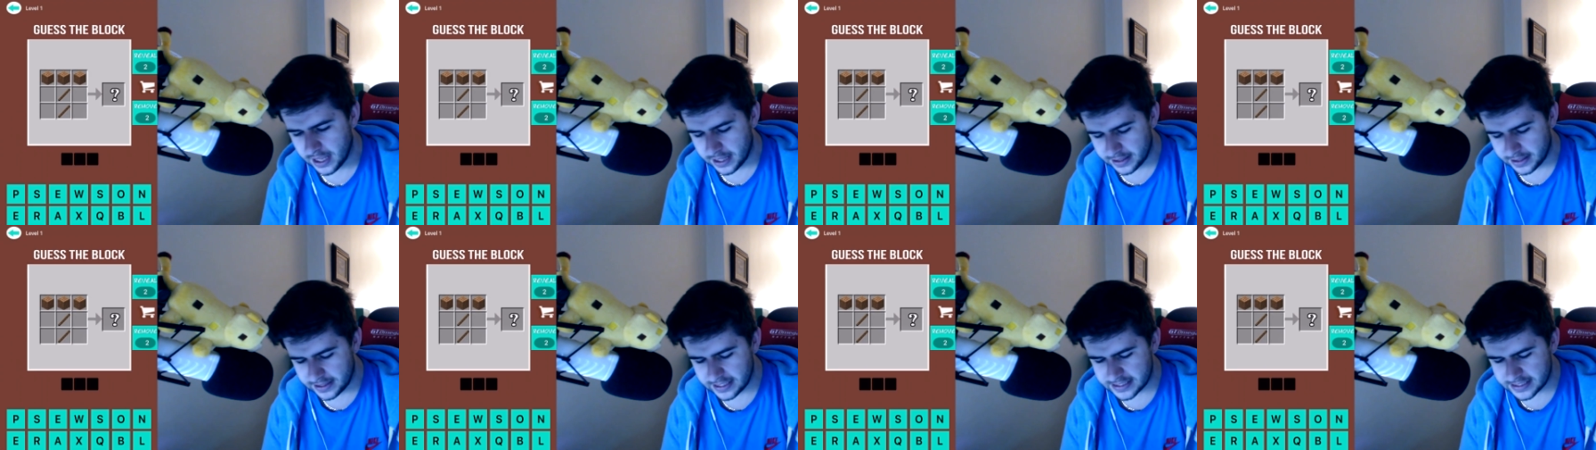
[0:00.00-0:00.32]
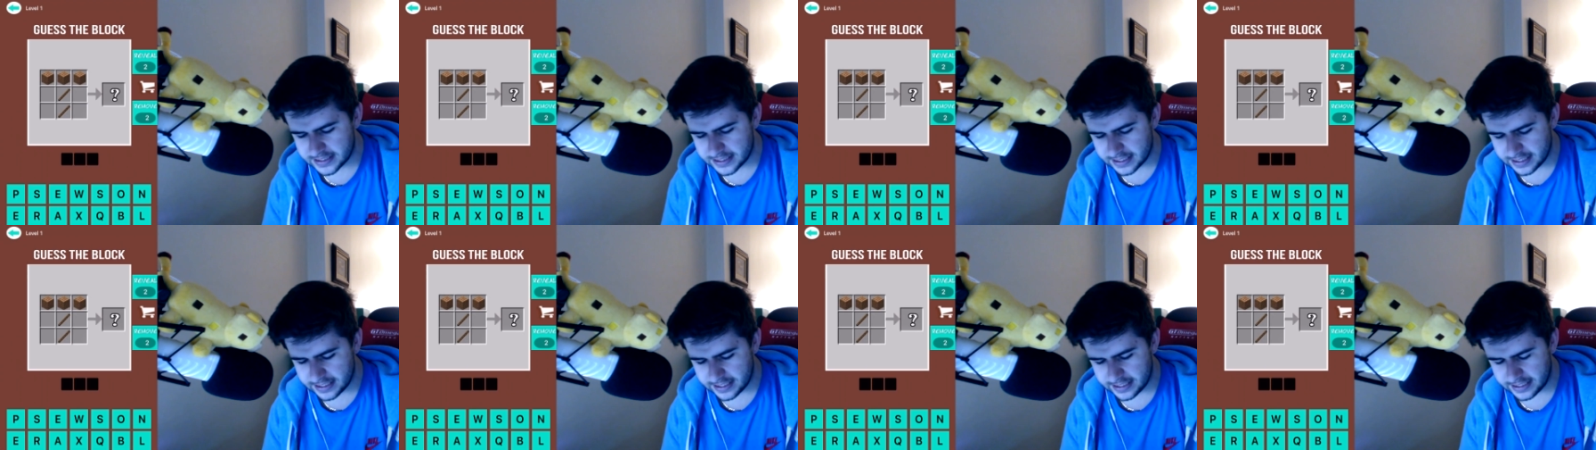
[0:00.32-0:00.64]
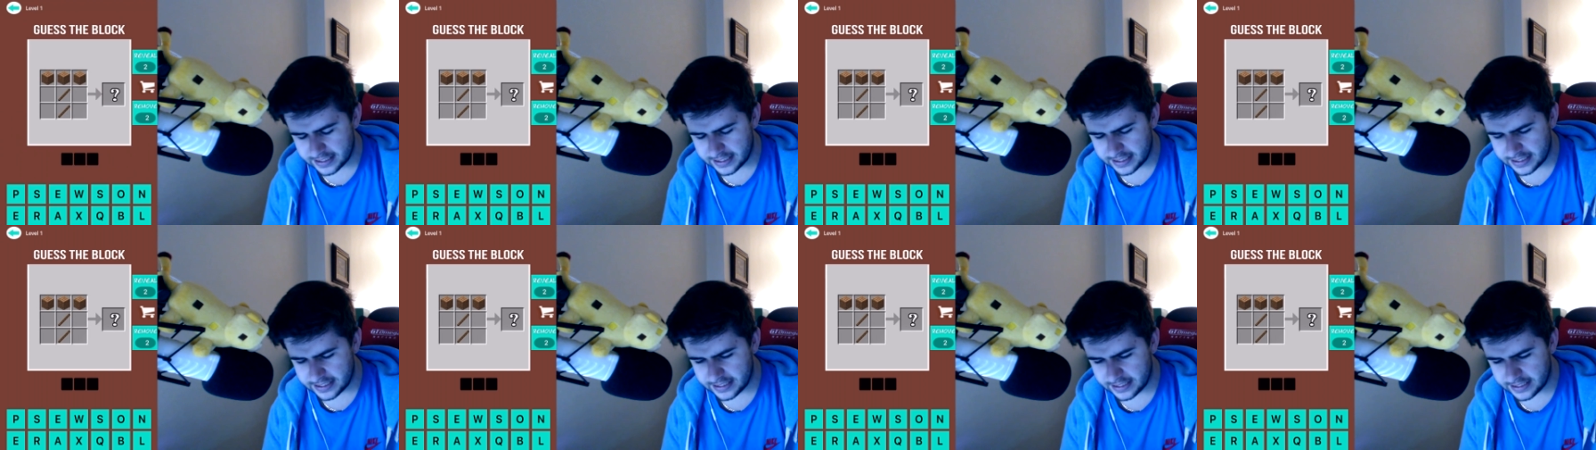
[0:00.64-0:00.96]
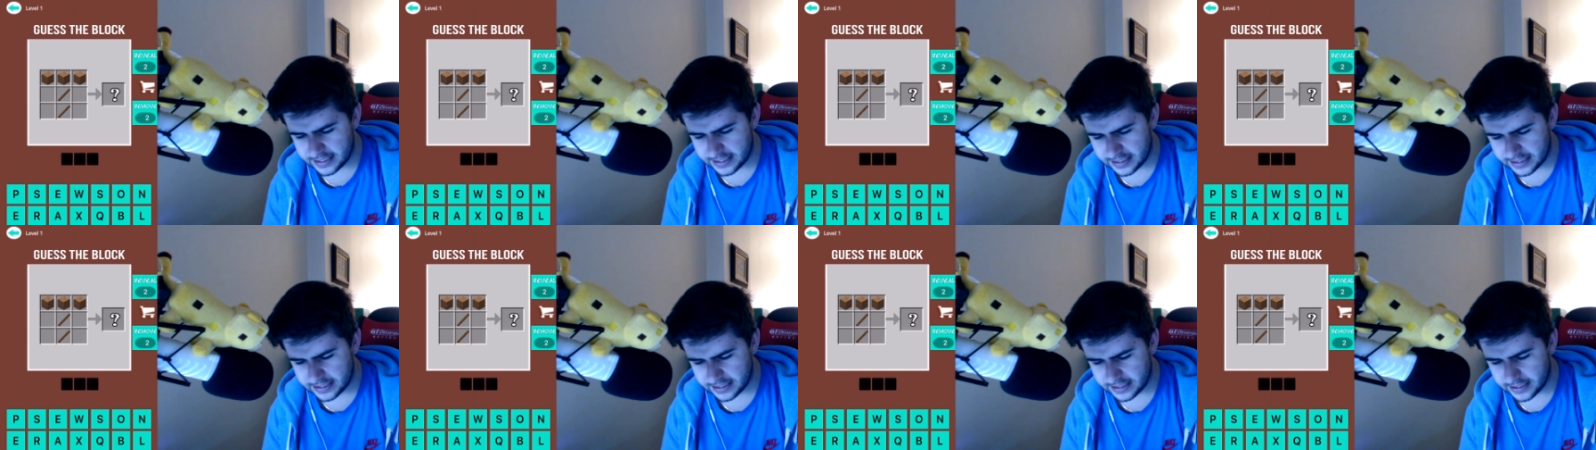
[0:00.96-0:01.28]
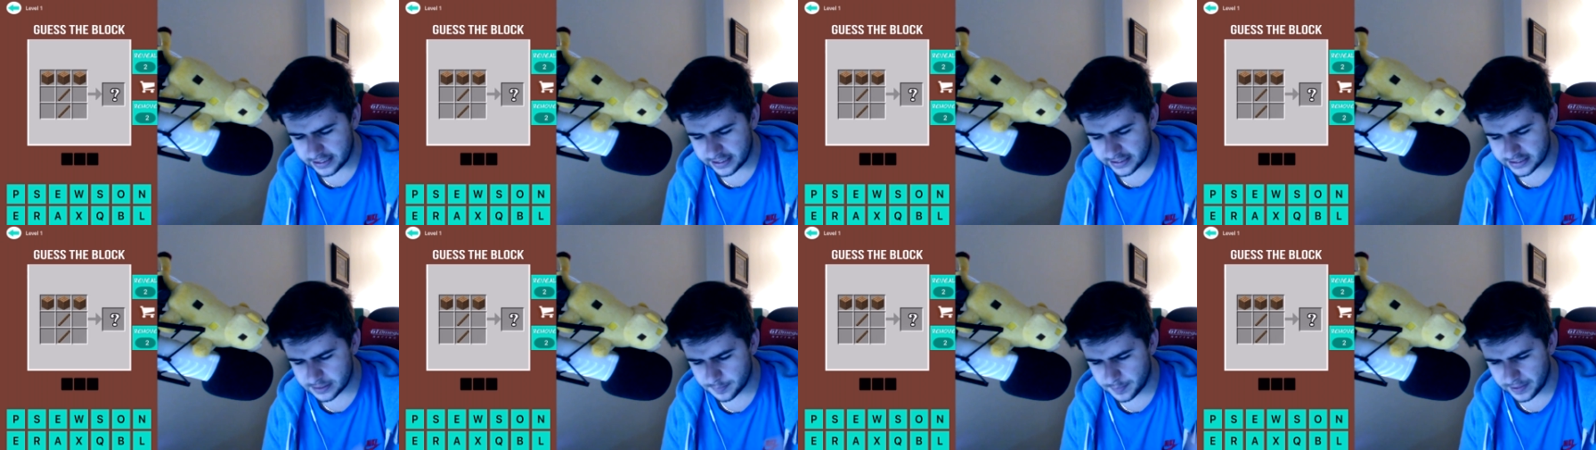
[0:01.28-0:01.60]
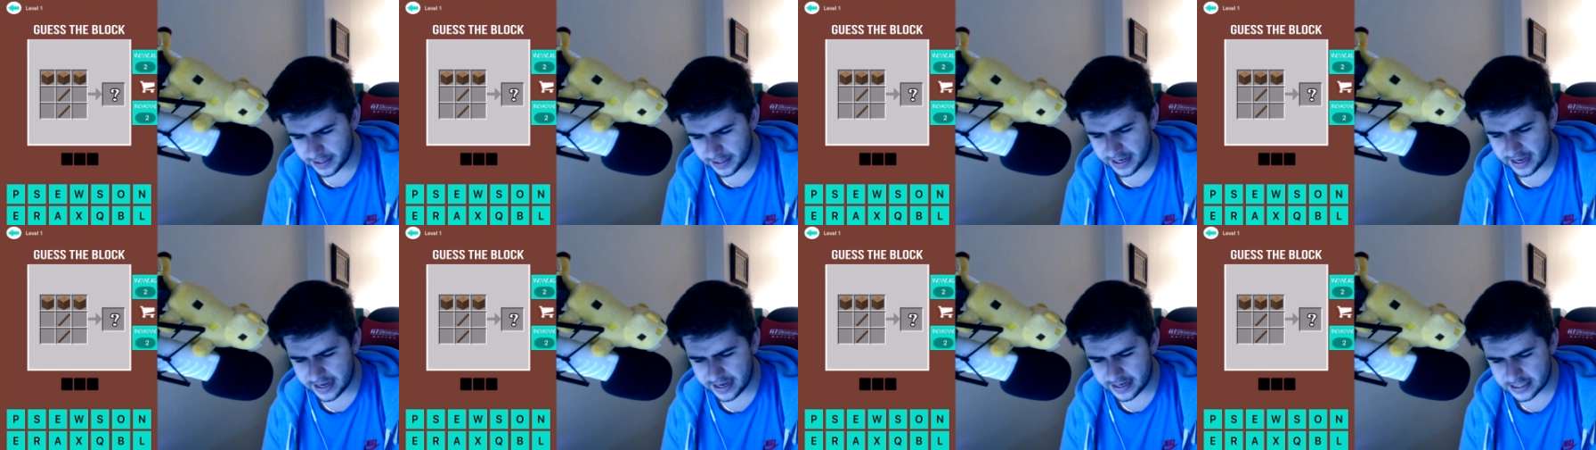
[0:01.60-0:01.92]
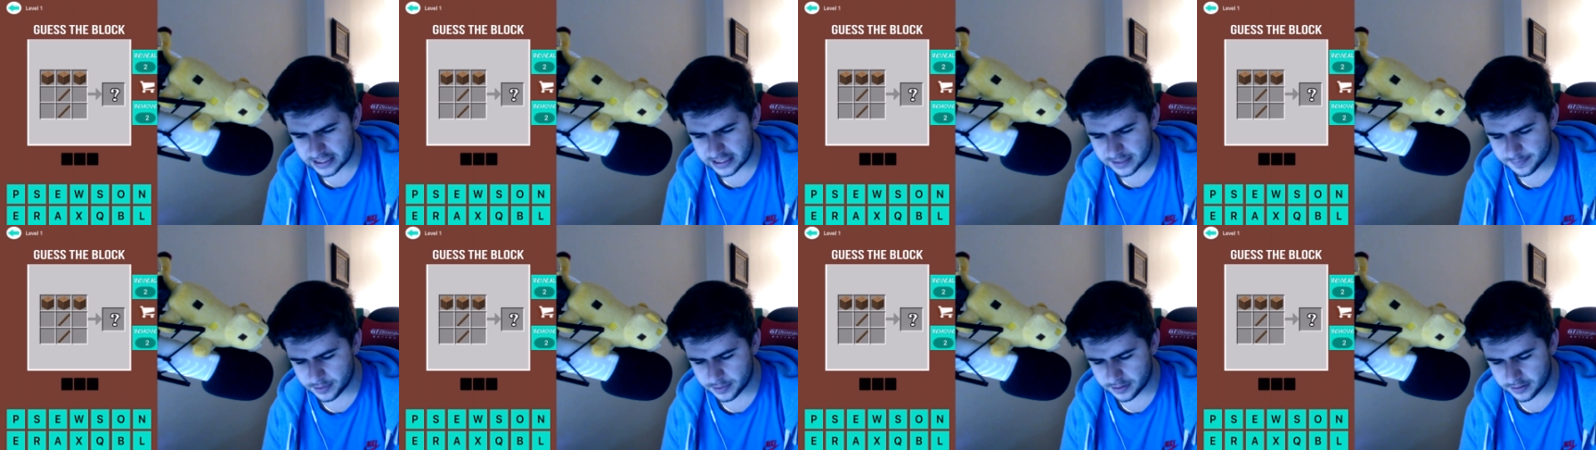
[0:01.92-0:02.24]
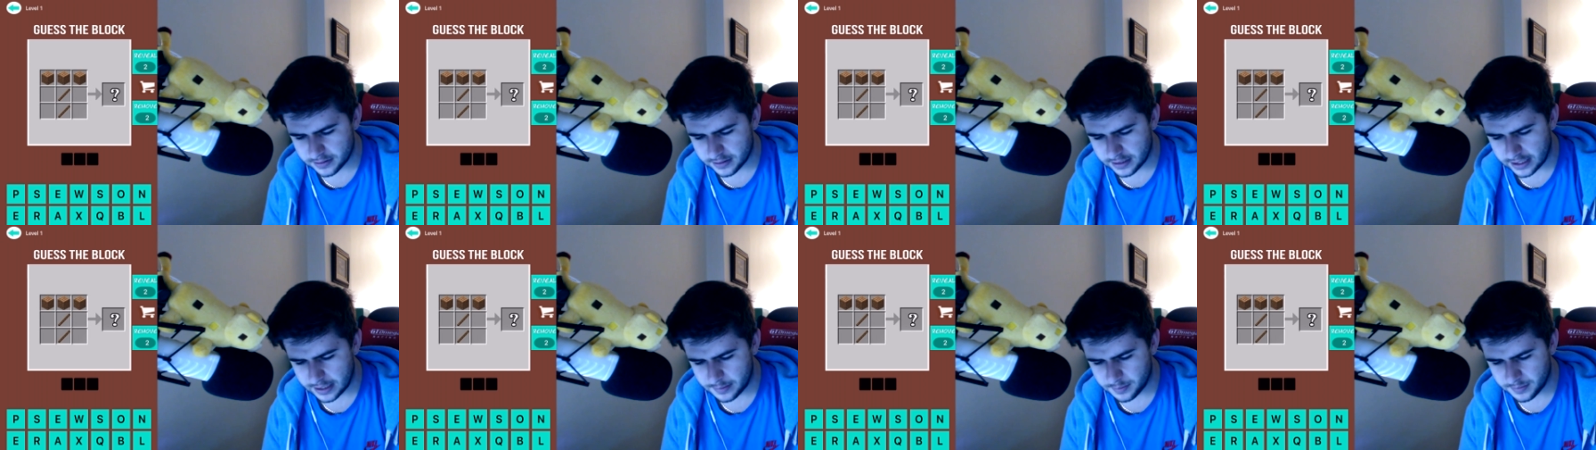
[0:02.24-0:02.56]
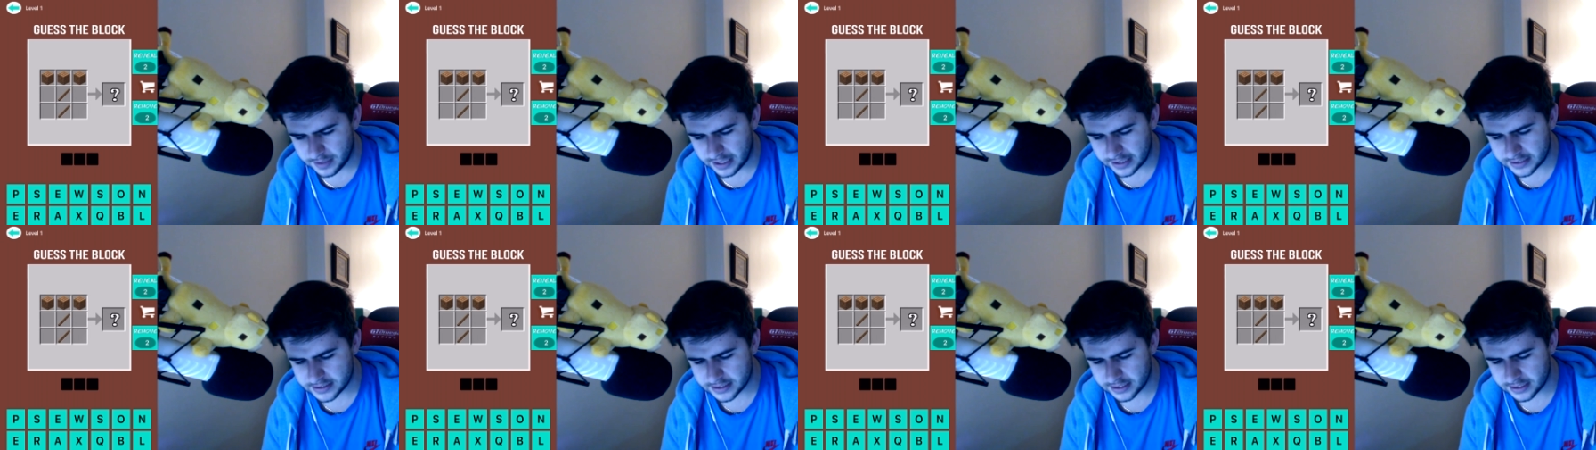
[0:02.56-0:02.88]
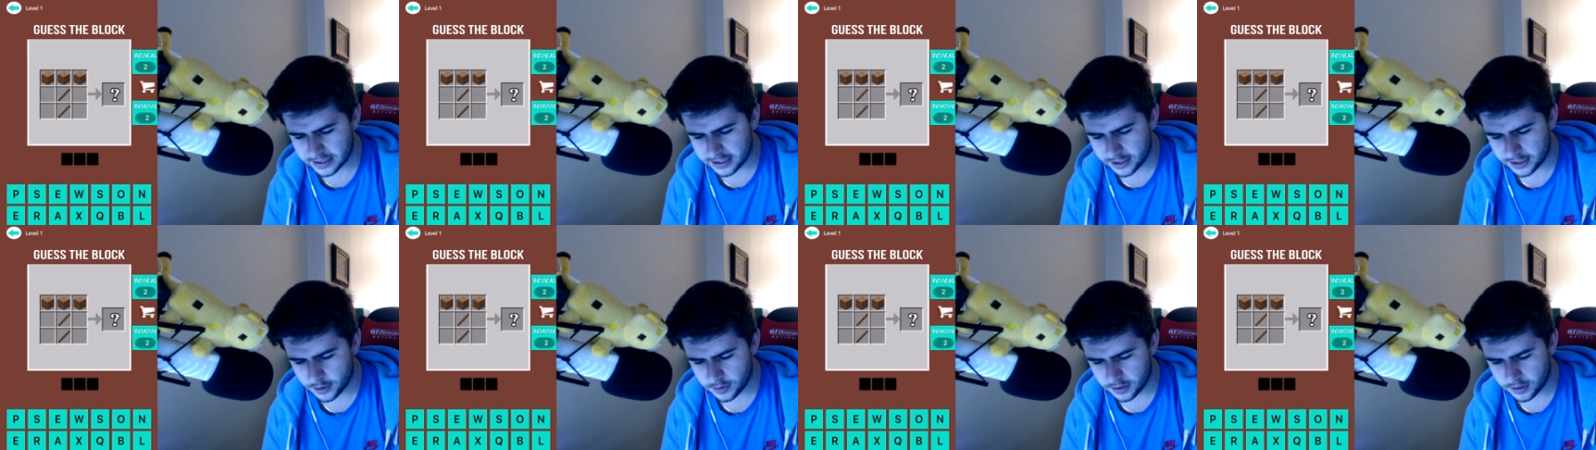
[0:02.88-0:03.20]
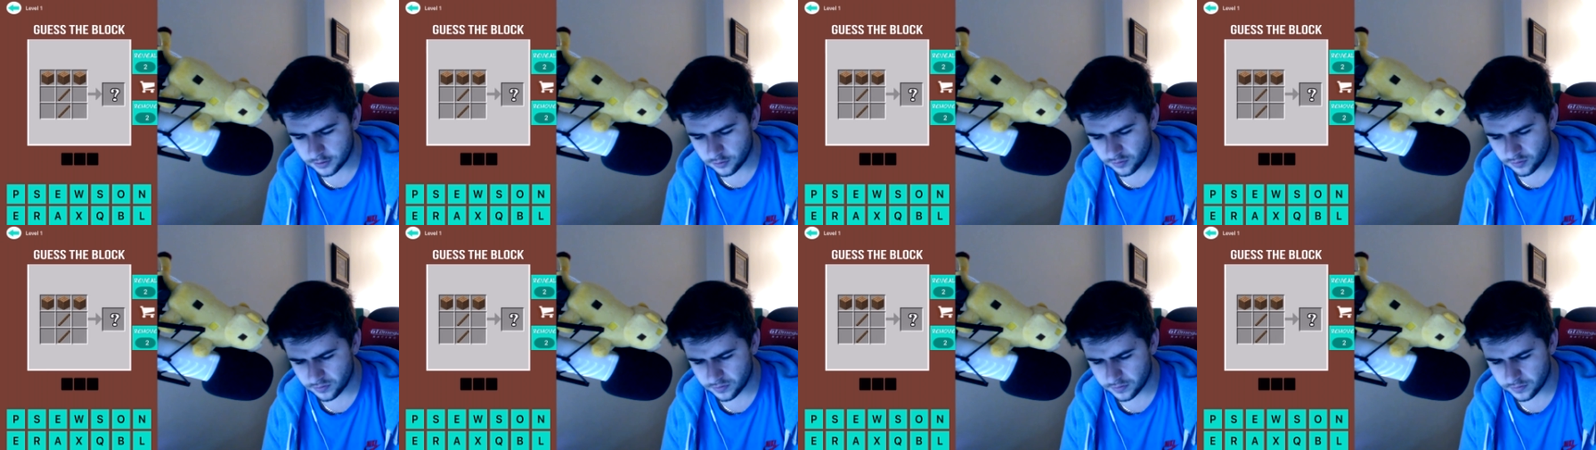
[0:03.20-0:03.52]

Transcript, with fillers: This is, it's a pickaxe, but I'm guessing the only,